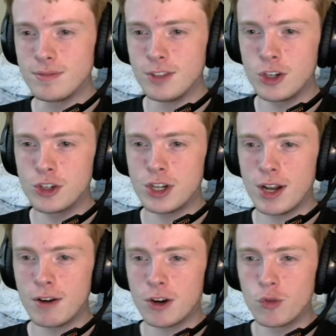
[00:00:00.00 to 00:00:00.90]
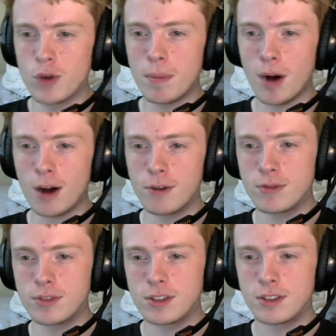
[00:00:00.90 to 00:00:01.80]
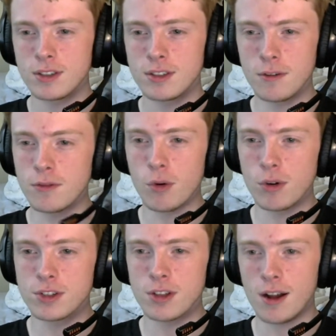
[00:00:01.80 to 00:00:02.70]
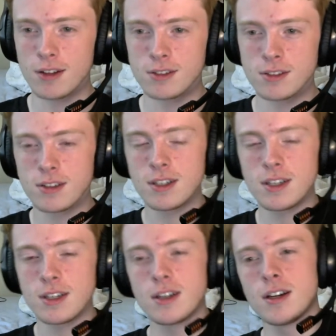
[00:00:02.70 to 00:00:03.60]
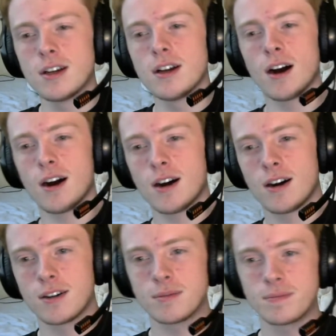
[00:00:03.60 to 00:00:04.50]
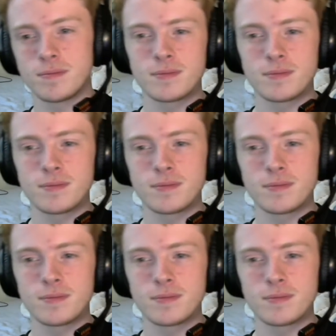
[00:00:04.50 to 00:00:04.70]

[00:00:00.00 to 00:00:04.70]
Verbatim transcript: your generic ripoff of Thorin's Thoughts. Um